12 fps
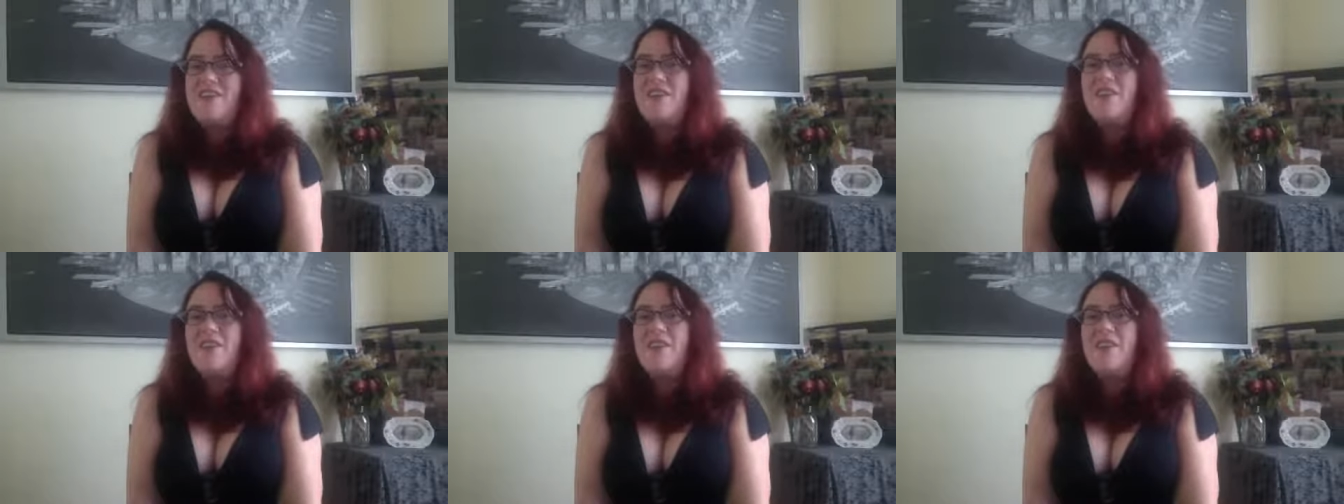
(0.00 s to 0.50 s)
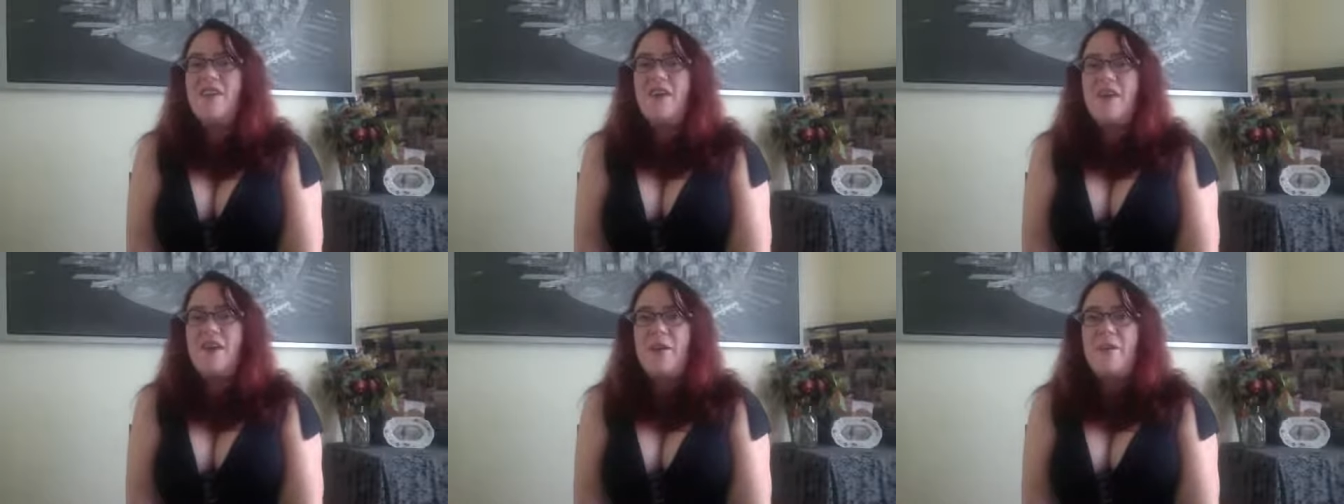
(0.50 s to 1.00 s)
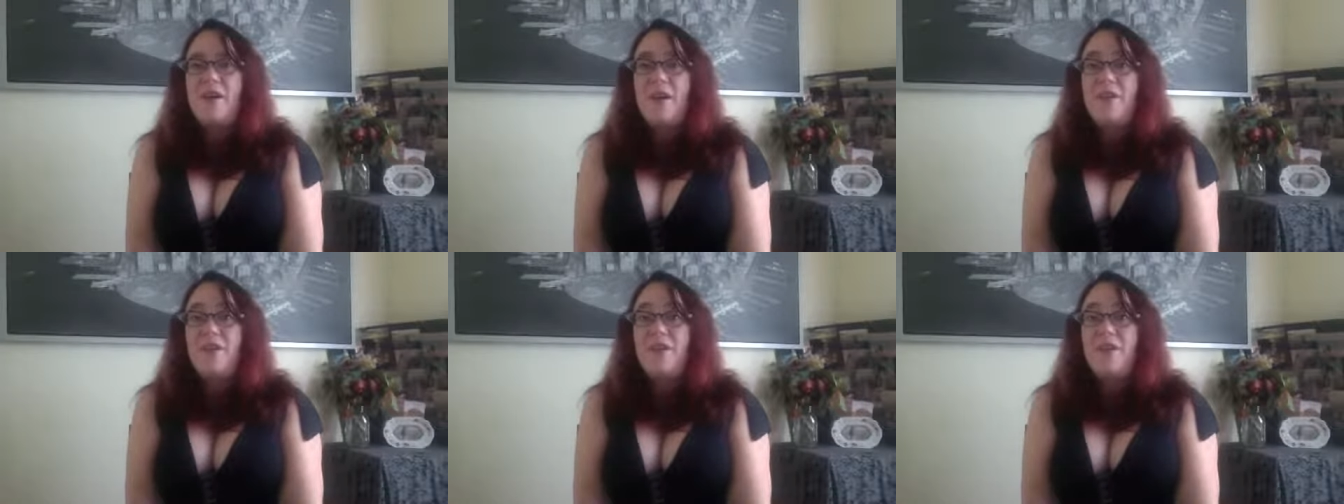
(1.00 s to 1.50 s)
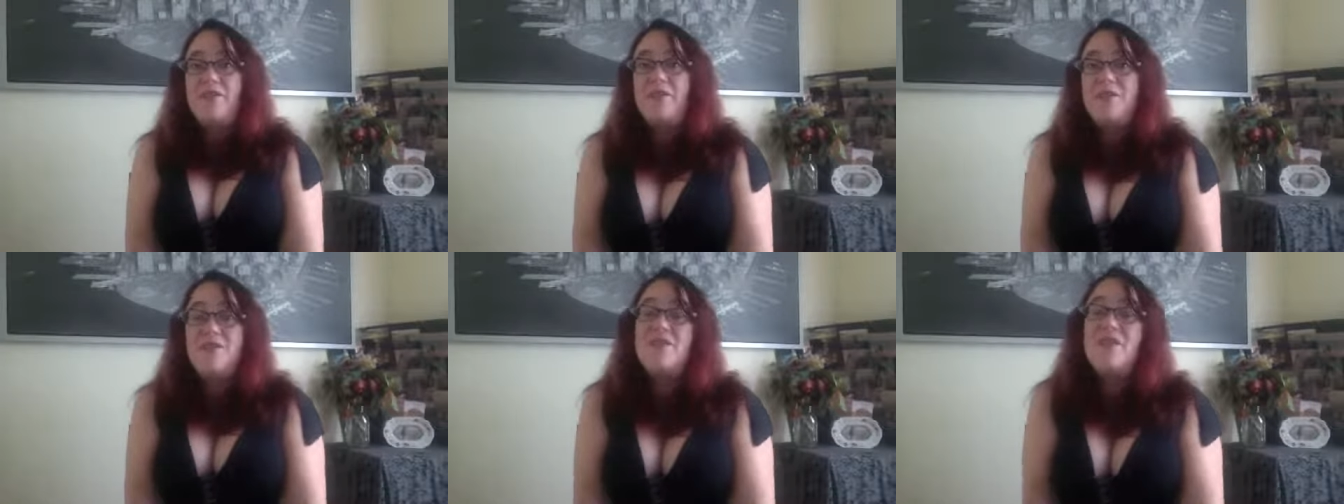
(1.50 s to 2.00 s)
So I would love to
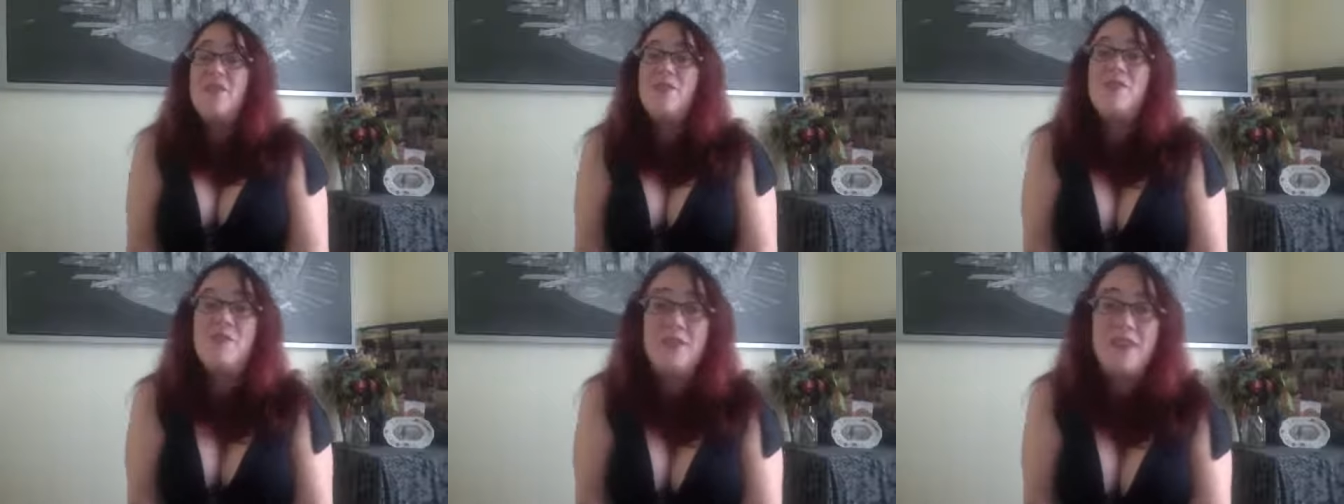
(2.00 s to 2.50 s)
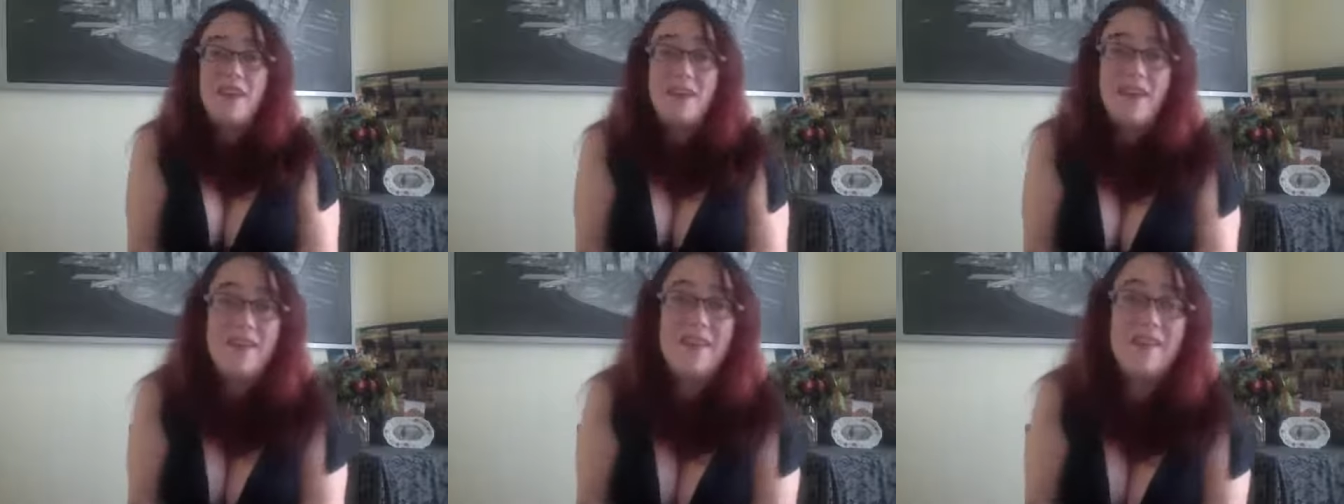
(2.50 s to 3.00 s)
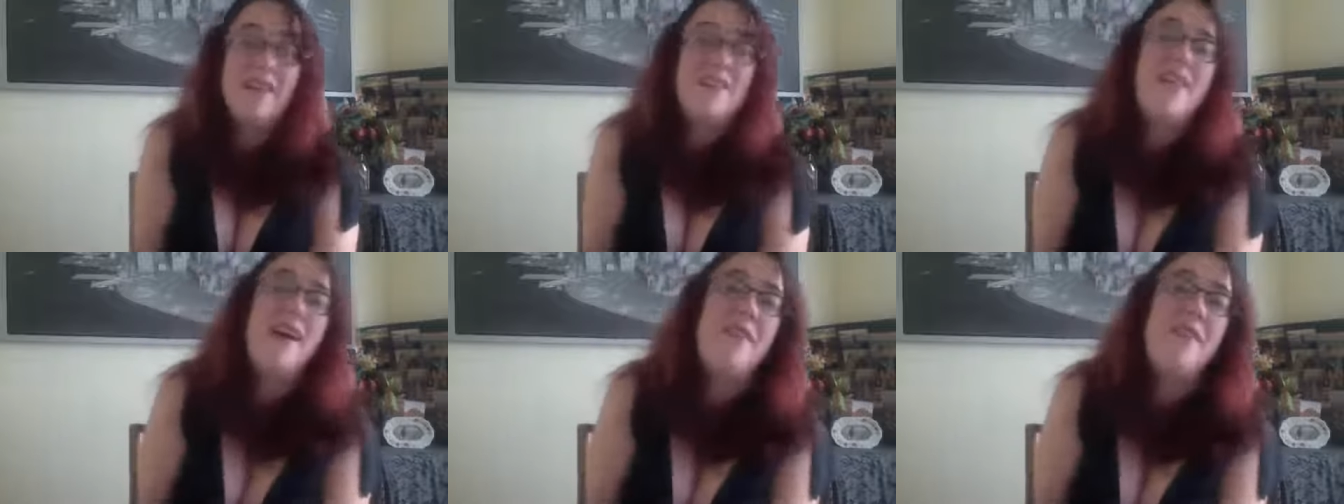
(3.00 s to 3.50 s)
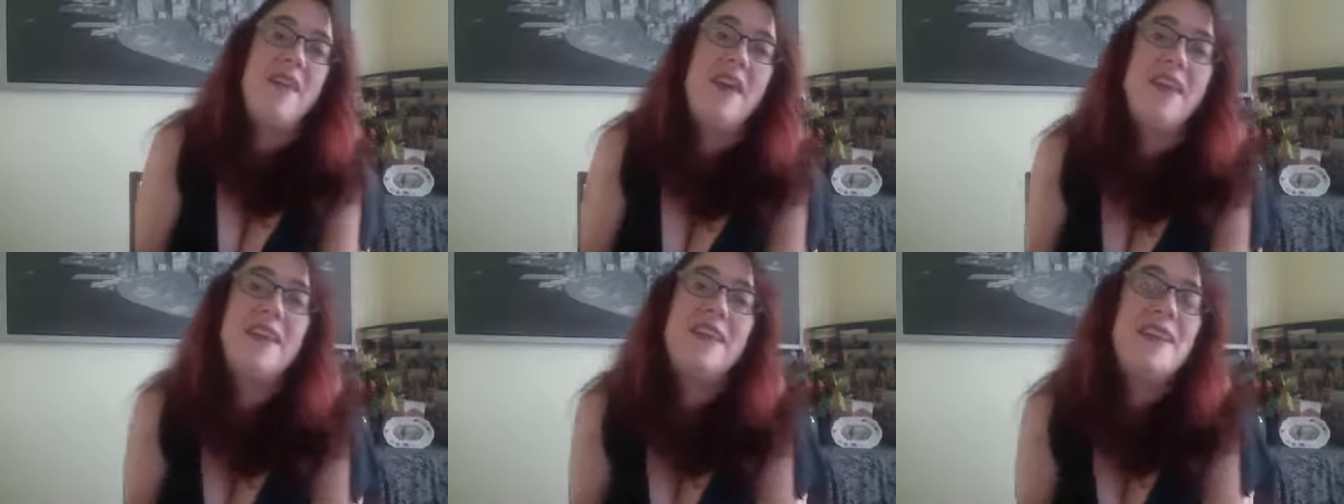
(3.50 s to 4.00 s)
just know if you were here, then that way
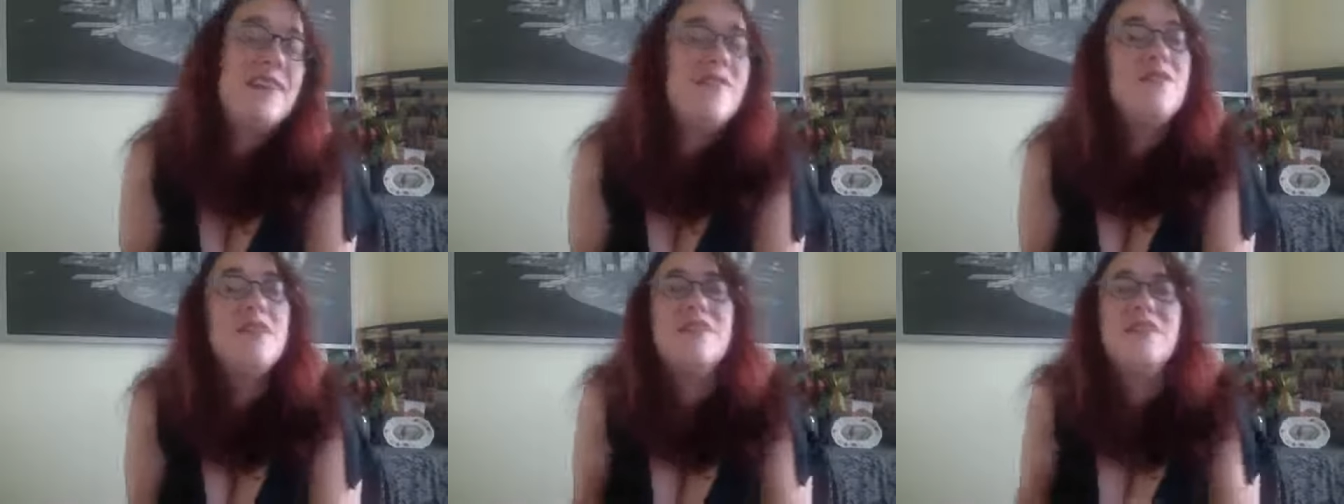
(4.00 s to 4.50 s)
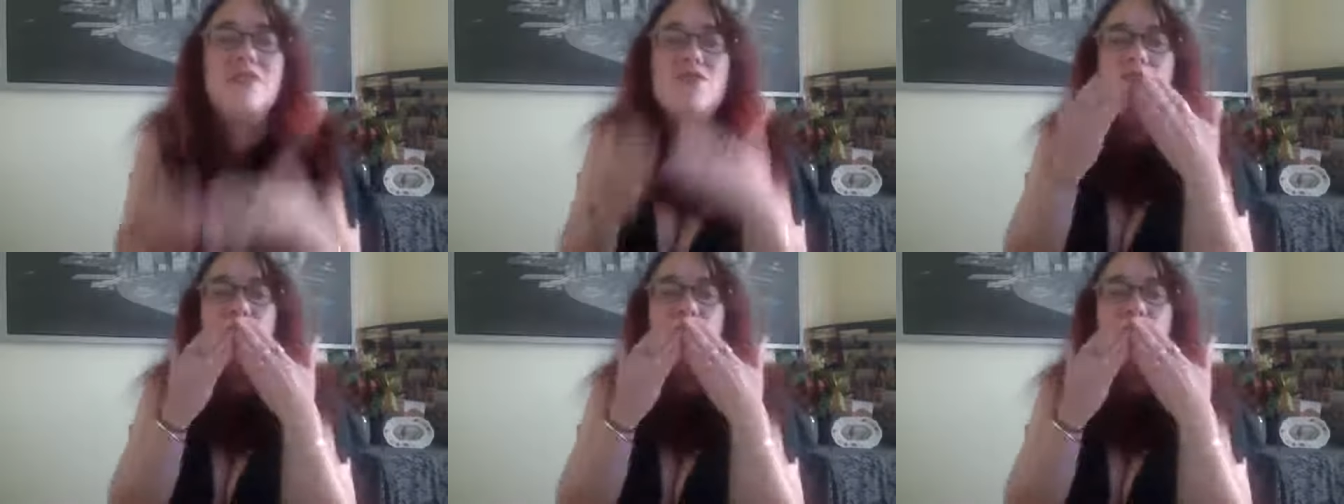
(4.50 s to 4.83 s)
I can give you kisses.